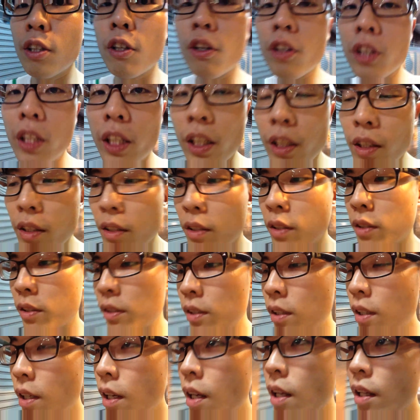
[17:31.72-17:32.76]
coconut.
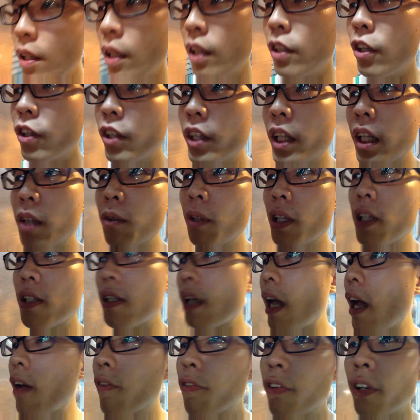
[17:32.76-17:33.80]
The coconut was
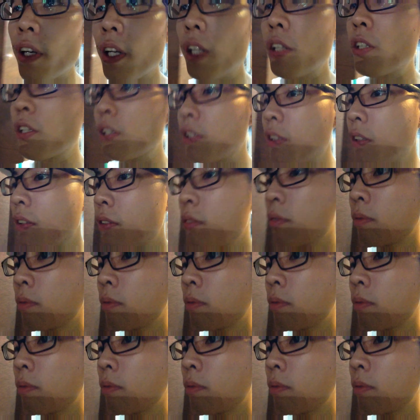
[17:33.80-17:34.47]
average.